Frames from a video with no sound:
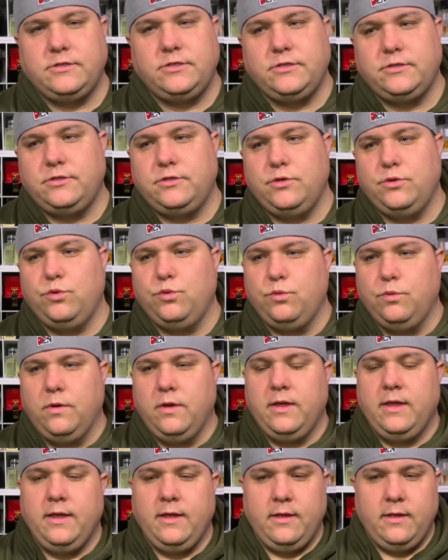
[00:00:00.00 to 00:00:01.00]
to
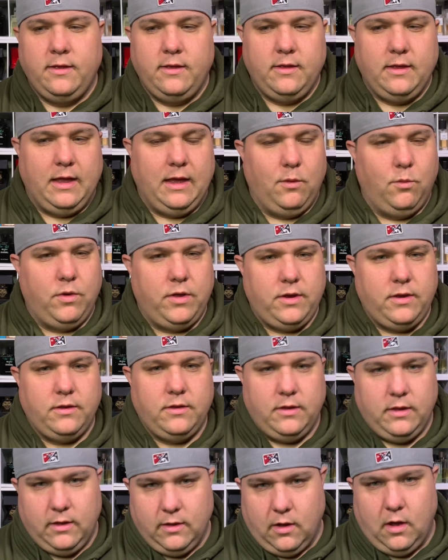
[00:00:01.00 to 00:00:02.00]
what
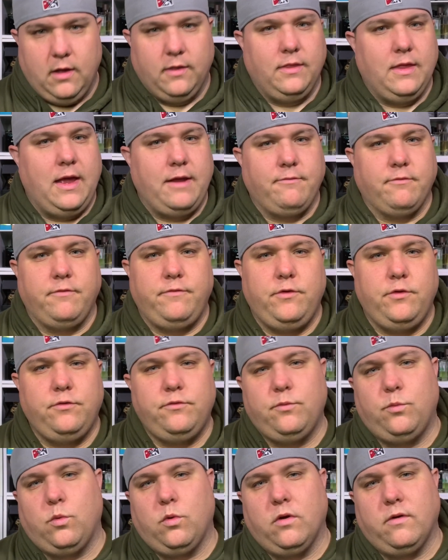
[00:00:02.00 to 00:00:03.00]
the online reviews
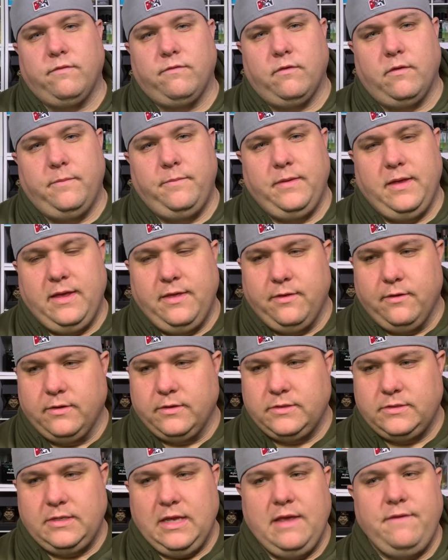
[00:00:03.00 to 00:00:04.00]
were from either
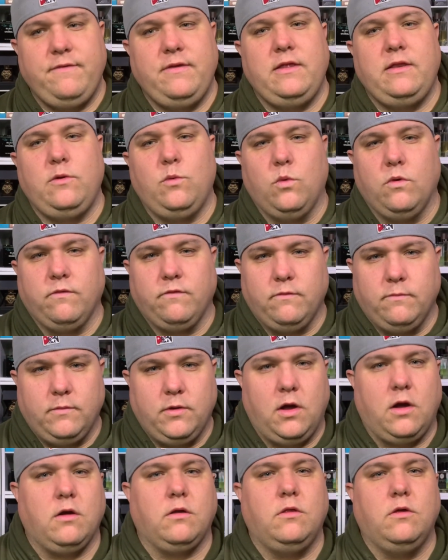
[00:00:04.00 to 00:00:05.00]
Steven or from
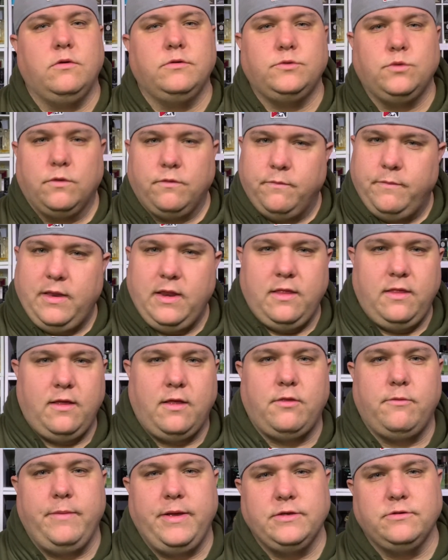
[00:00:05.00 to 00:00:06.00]
Carlos or from any of the
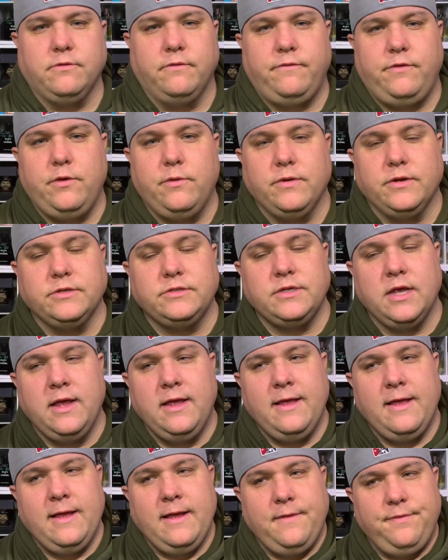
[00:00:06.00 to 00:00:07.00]
other major reviewers
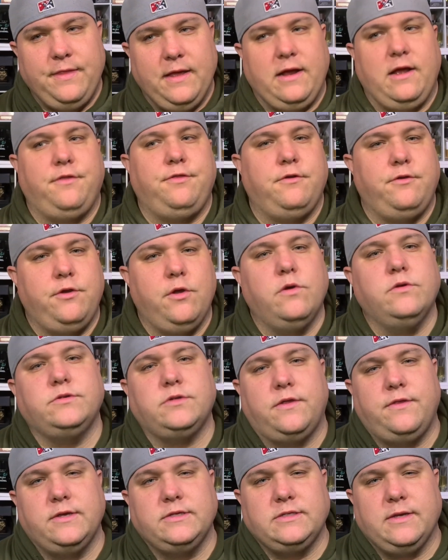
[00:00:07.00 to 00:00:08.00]
that got their nose
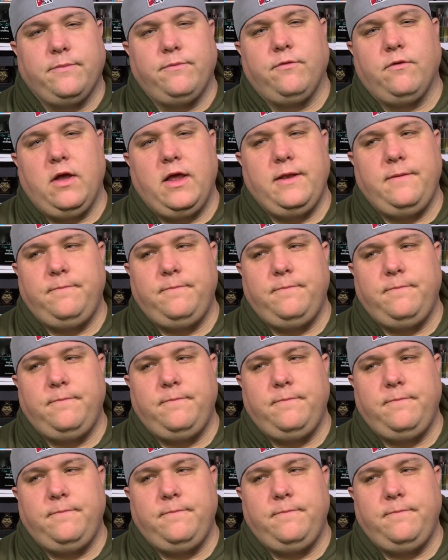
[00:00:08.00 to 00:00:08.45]
on this up front,